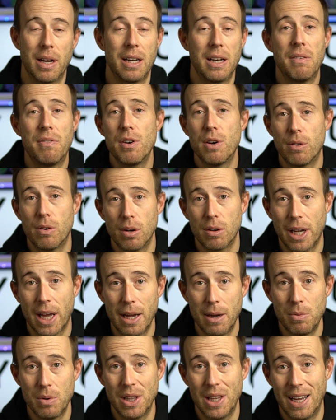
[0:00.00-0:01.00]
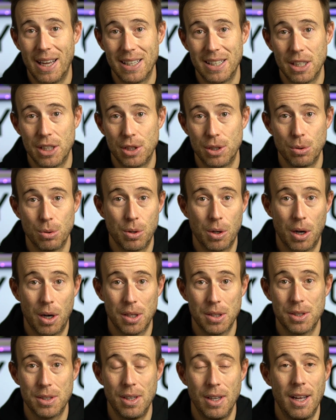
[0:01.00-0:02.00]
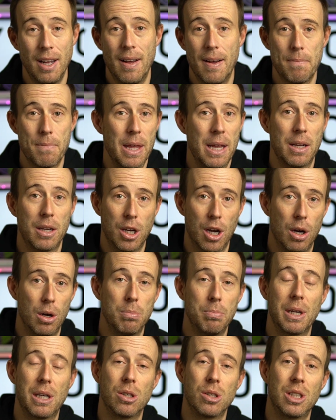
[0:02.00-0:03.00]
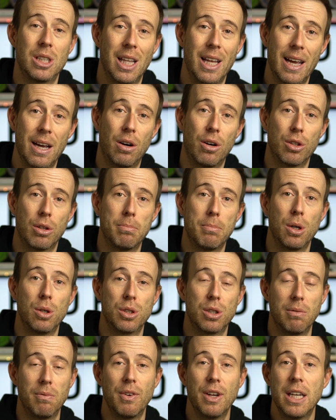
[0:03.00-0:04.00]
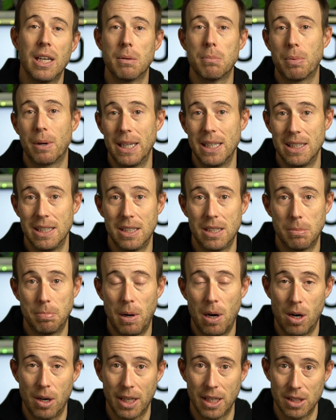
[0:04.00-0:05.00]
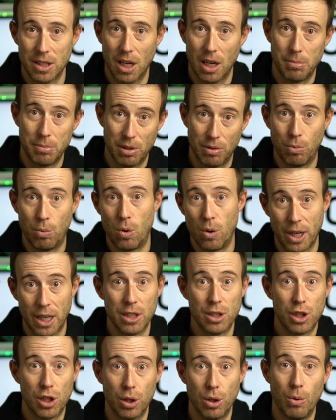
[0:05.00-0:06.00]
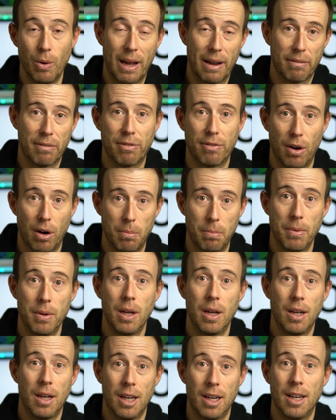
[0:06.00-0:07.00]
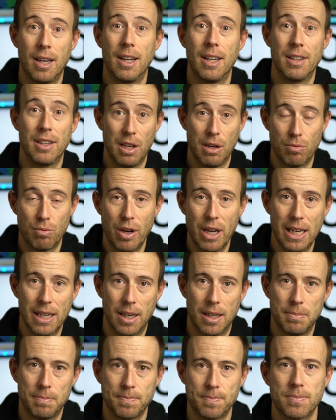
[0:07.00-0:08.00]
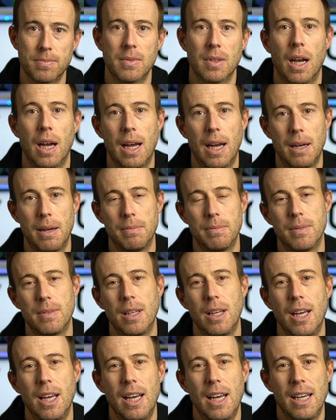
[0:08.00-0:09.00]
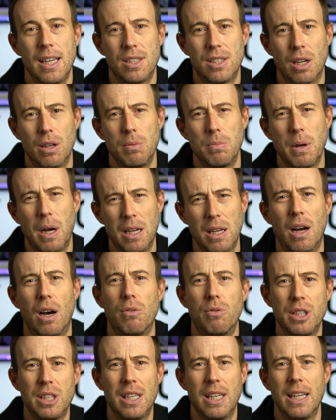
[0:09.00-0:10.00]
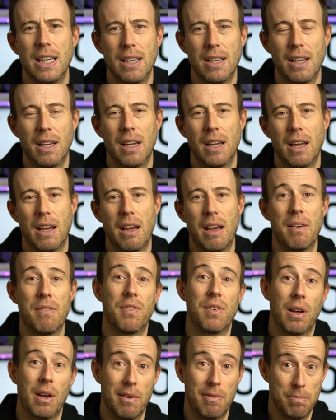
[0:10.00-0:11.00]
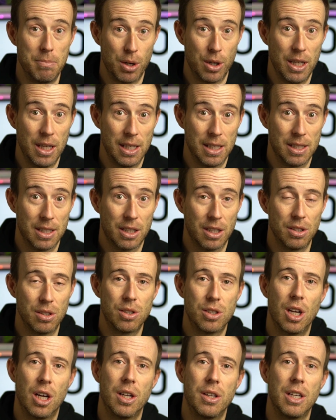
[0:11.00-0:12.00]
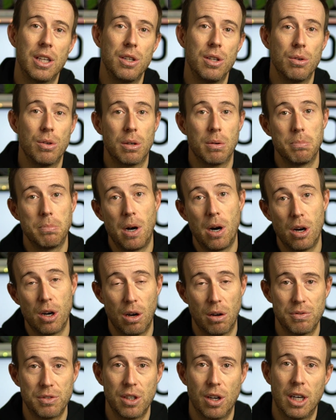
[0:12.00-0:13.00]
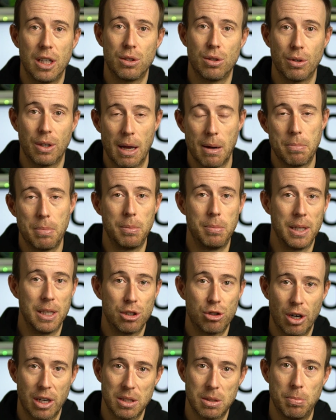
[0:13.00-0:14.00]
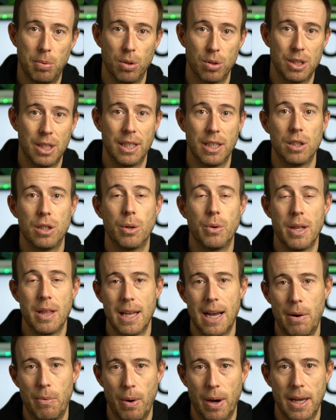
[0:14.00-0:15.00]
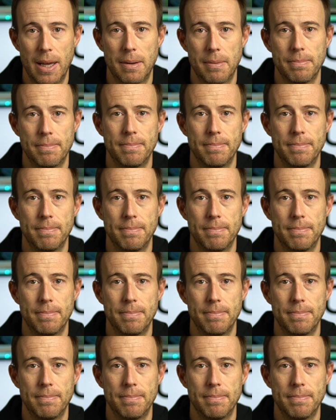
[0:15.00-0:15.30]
And if you're okay with that additional cost, then go, because they are the most convenient places to park in terms of walking to and from the arena. So obviously, if money is a concern, then you can park off-site or get public transport in and do it that way.